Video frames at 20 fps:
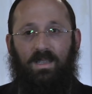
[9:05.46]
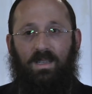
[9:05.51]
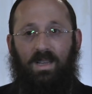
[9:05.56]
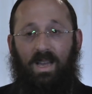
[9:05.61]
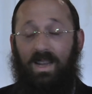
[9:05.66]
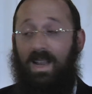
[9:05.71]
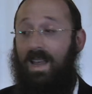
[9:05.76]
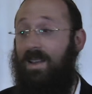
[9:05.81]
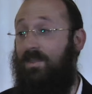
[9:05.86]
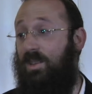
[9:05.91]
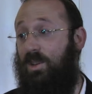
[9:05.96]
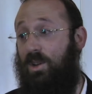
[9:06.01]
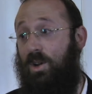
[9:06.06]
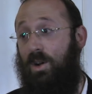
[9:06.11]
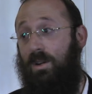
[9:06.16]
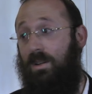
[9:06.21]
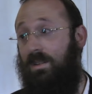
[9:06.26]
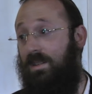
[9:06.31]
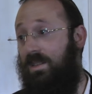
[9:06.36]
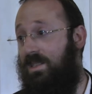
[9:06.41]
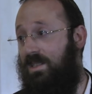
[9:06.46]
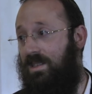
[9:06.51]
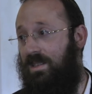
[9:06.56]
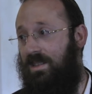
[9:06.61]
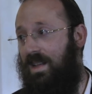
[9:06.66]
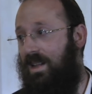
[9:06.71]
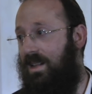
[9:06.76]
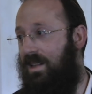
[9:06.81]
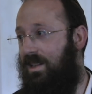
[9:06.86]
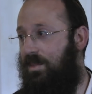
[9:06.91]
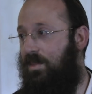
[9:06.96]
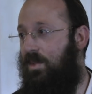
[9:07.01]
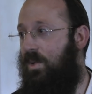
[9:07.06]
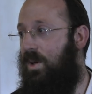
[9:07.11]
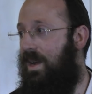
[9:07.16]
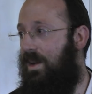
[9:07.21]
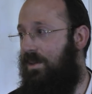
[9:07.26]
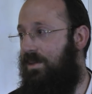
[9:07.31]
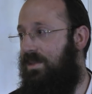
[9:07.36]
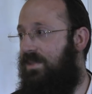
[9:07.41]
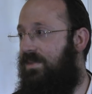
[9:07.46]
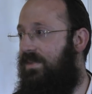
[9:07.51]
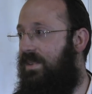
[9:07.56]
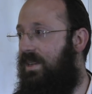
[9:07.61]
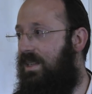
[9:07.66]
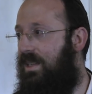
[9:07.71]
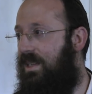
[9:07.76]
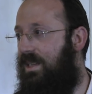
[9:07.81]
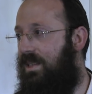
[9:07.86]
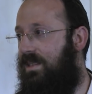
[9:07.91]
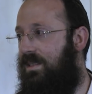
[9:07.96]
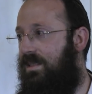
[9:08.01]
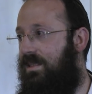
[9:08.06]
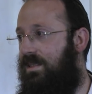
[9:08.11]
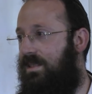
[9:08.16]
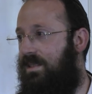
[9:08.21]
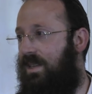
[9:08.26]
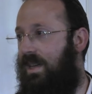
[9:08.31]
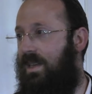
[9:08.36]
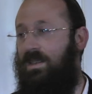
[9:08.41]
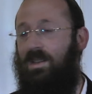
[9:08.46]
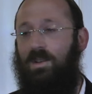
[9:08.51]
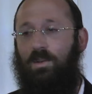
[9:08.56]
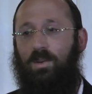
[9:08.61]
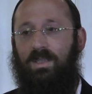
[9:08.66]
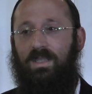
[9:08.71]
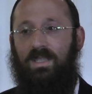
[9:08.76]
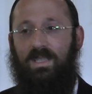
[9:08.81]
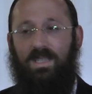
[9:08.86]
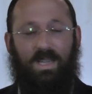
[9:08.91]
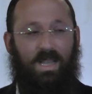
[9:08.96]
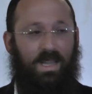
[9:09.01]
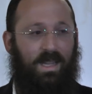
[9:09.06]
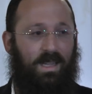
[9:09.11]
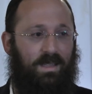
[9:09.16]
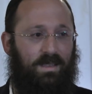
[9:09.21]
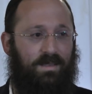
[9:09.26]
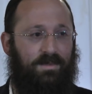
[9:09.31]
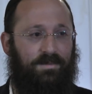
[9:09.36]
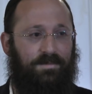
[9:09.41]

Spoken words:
I'd have the courage to tell him what I was feeling. I'd know what to say.